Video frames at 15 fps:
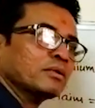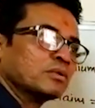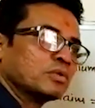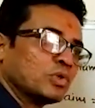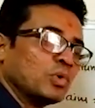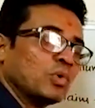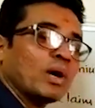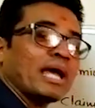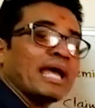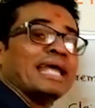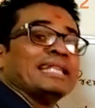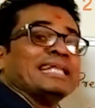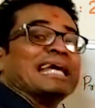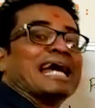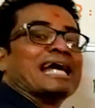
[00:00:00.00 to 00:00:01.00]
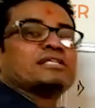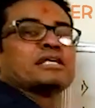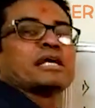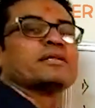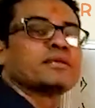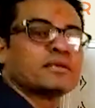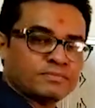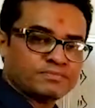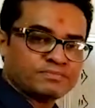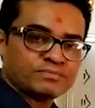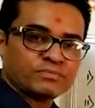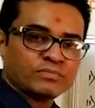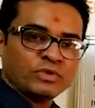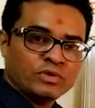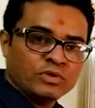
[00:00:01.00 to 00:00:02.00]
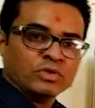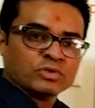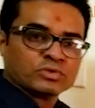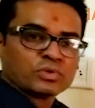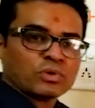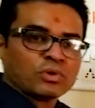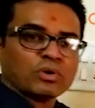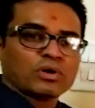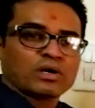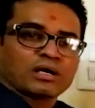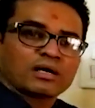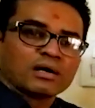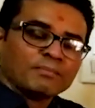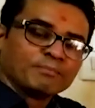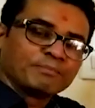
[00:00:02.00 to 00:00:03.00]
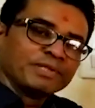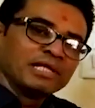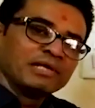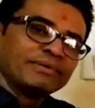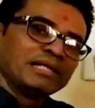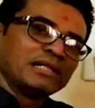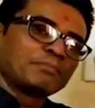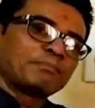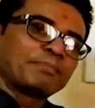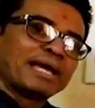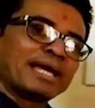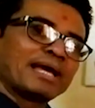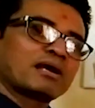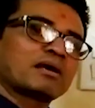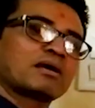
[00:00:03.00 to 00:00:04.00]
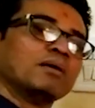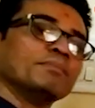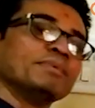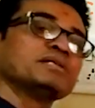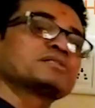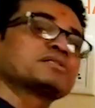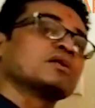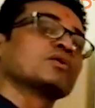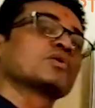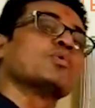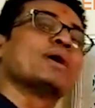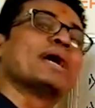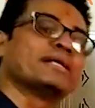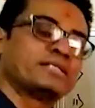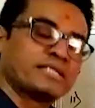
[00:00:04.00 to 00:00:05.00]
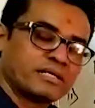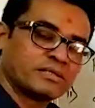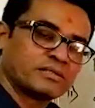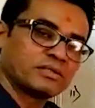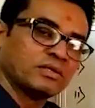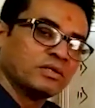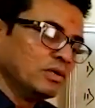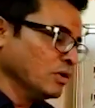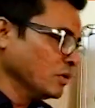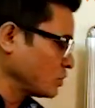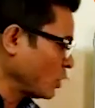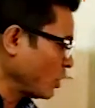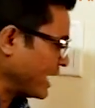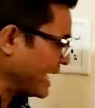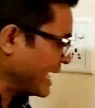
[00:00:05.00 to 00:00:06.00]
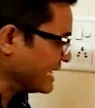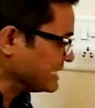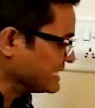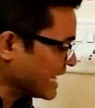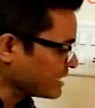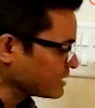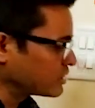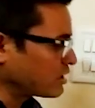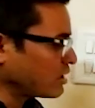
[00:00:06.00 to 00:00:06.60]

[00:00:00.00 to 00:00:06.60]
through any agent, so company will pay commission to agents. So agent's